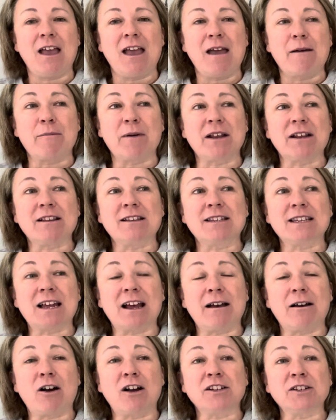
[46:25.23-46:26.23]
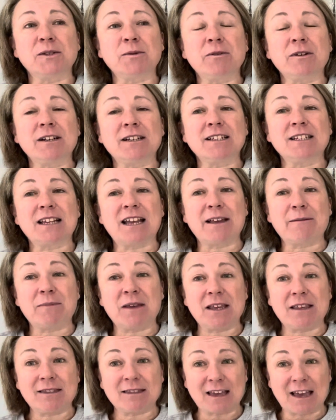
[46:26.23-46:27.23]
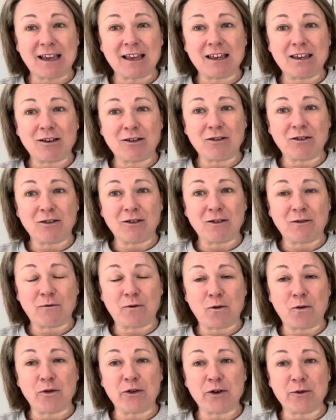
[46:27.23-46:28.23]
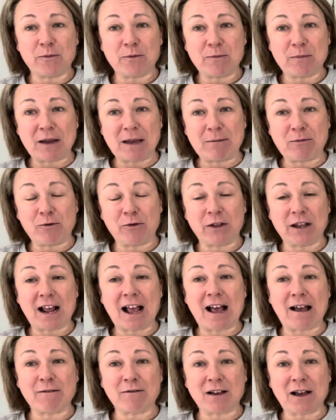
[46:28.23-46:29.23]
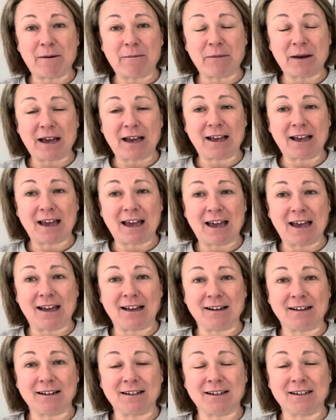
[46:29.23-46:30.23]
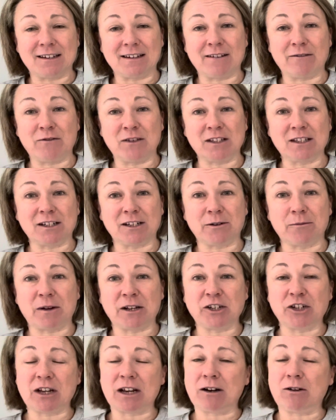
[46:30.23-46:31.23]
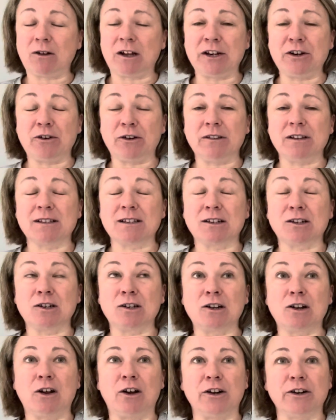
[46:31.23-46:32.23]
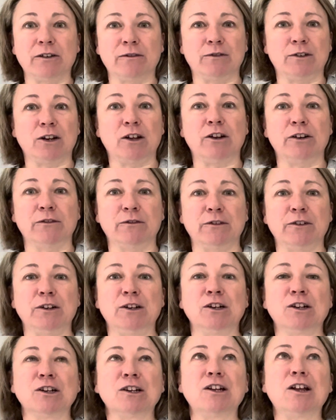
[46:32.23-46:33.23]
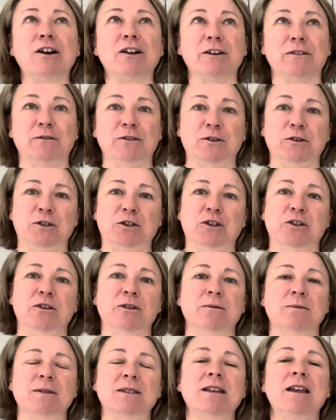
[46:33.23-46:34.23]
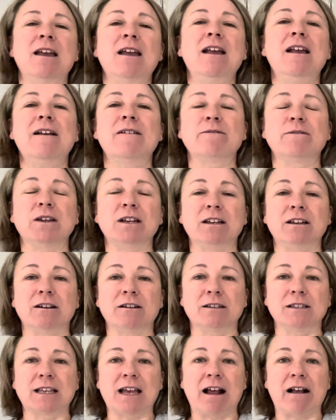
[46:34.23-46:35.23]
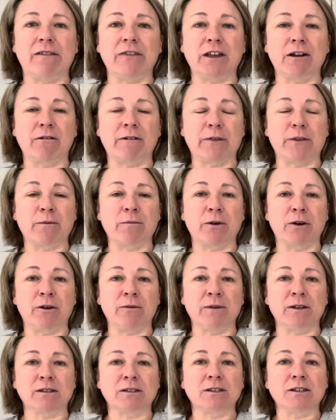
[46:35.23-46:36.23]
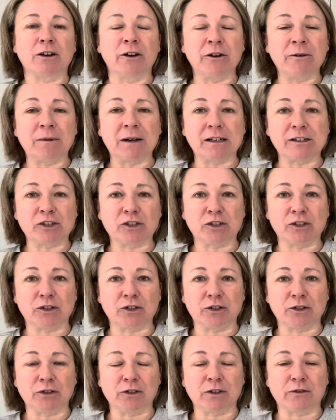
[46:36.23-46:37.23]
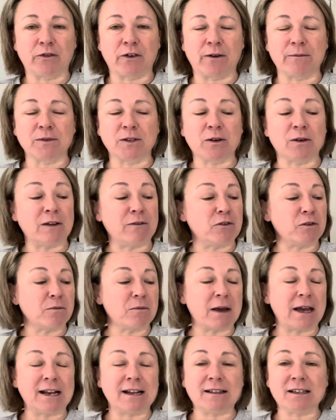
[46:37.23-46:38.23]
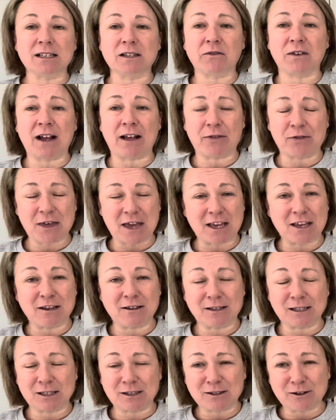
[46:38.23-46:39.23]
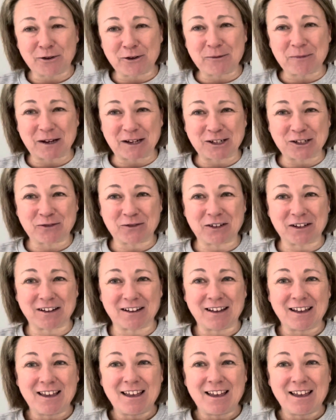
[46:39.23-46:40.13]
but I just wanted to say a big thank you for the people that have come back and visited my channel. I know there's a lot of YouTube's videos out there at the moment, so much to choose from. So if you've made it this far, thank you so much for